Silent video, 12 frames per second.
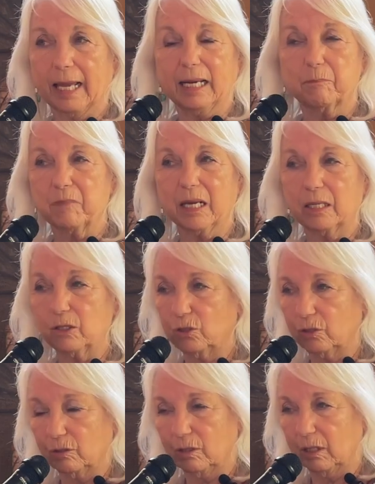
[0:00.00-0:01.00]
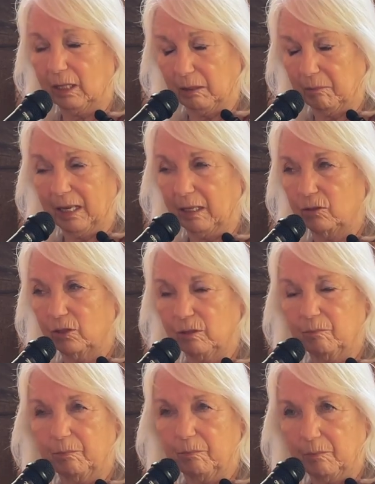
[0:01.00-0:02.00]
an imagined
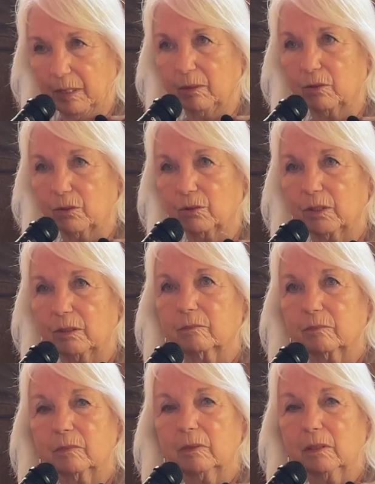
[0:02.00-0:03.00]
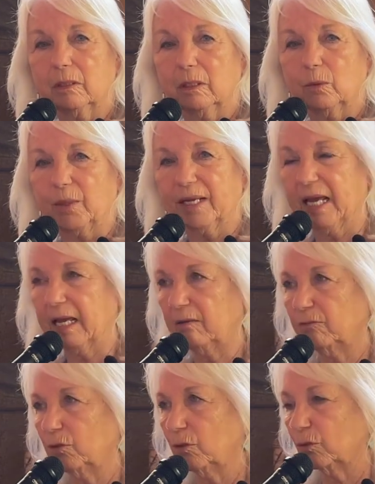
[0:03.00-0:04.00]
boundary. We
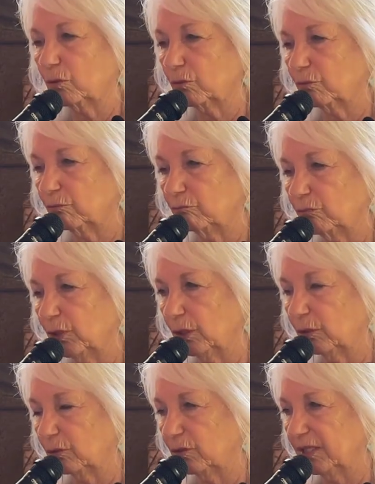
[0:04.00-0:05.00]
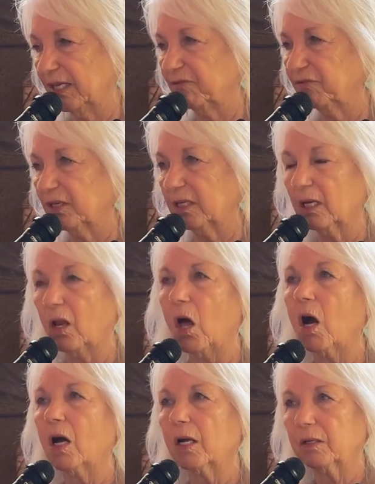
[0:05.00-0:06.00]
have no, definite
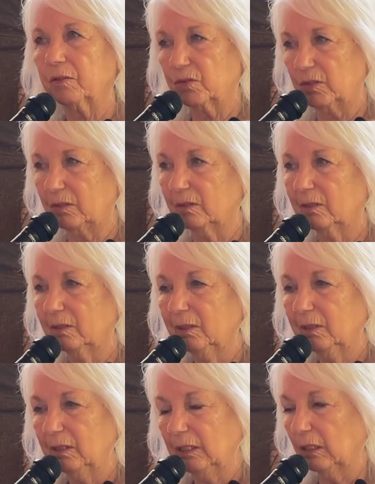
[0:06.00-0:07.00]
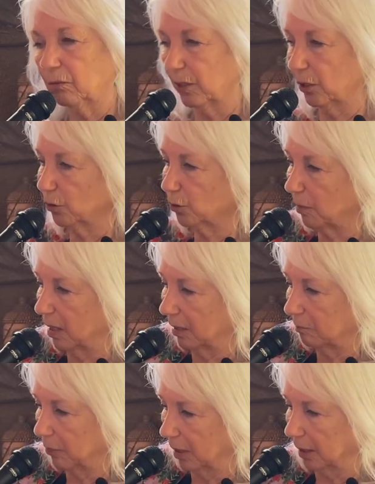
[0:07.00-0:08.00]
lines. Here's my
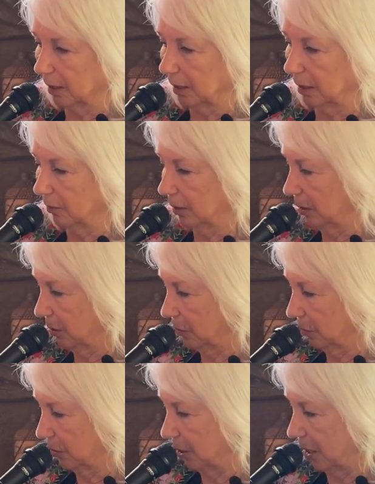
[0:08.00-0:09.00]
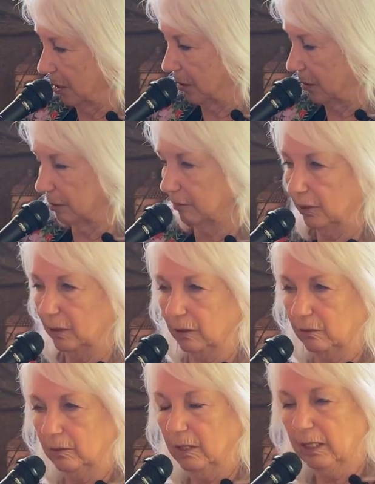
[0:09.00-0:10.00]
body and then here's the air.
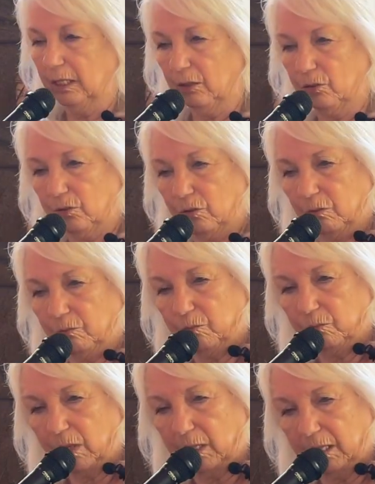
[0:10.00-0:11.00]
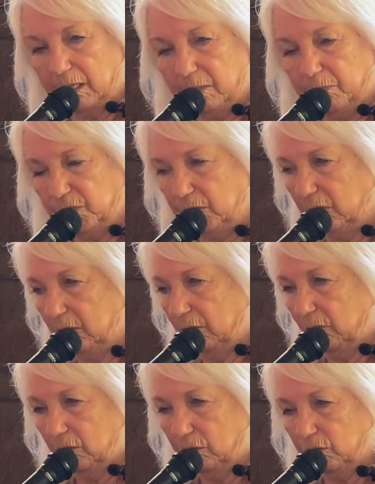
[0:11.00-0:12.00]
Here are my hips and
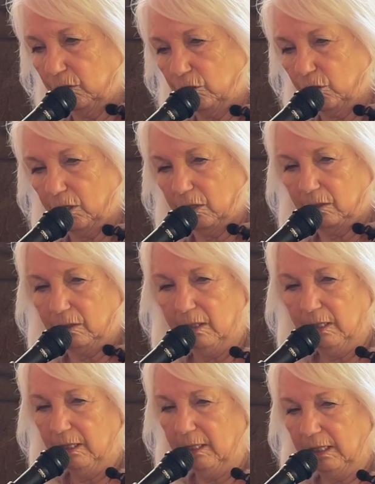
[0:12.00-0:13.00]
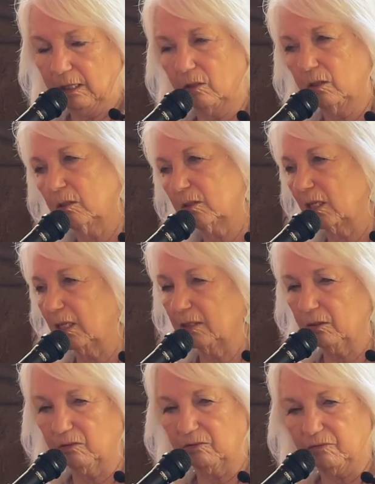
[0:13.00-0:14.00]
then there's the chair. It all
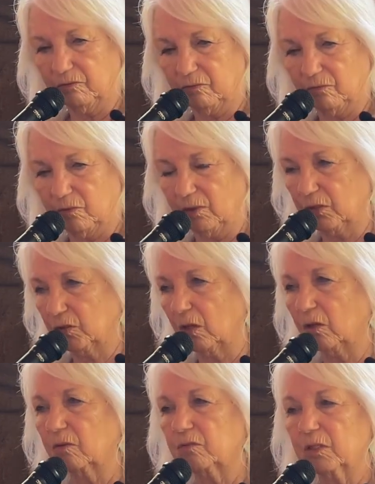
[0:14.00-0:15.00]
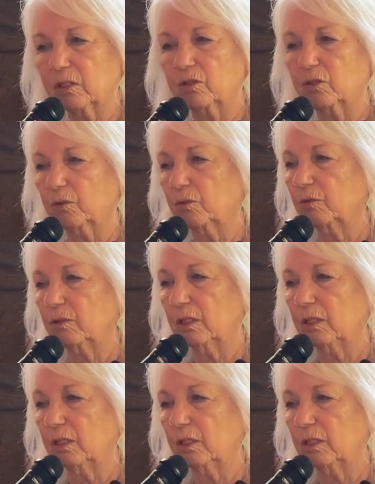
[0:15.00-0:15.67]
kind of dissolves into